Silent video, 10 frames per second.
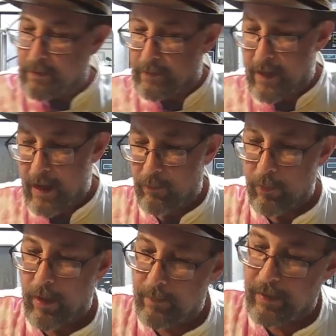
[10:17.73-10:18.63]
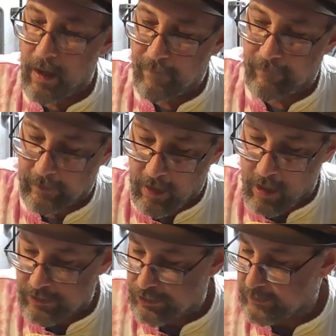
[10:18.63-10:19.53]
Now we want to be awfully
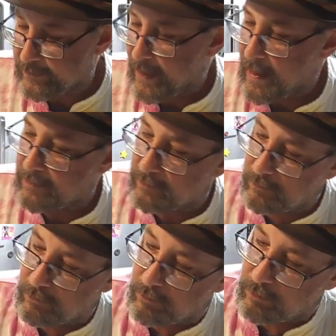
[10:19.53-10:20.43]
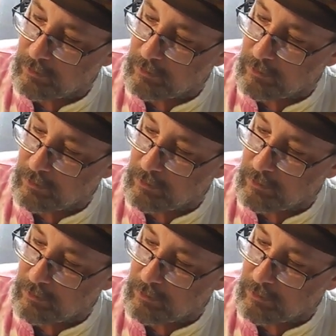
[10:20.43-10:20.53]
cautious not to.